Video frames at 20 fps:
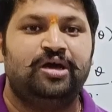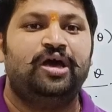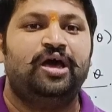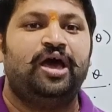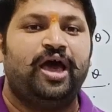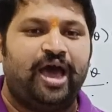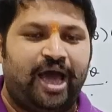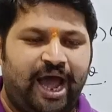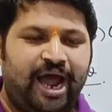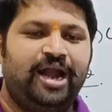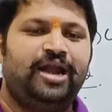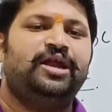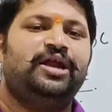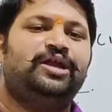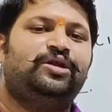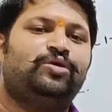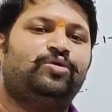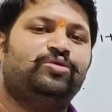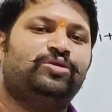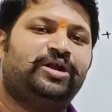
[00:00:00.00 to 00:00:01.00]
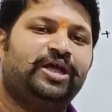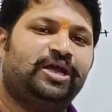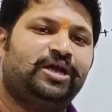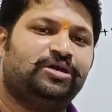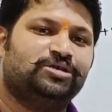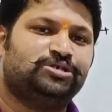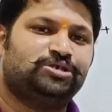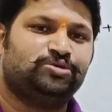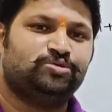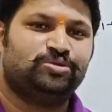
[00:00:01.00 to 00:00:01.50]
and it could take us
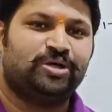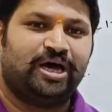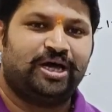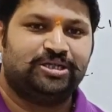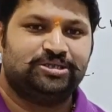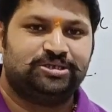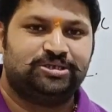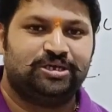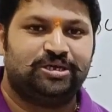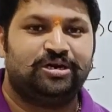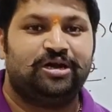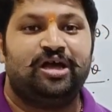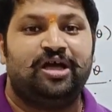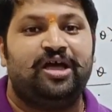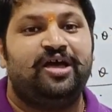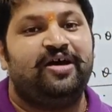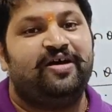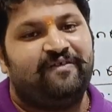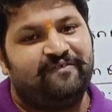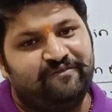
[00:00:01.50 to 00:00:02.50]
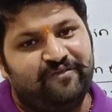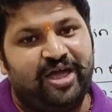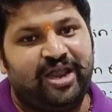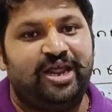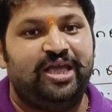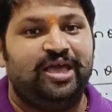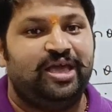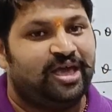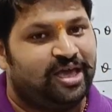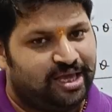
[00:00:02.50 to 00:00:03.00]
to the answer
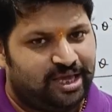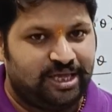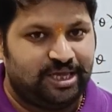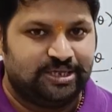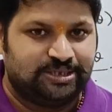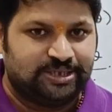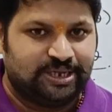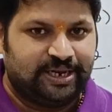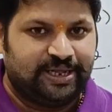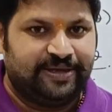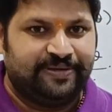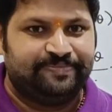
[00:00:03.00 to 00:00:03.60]
very easily.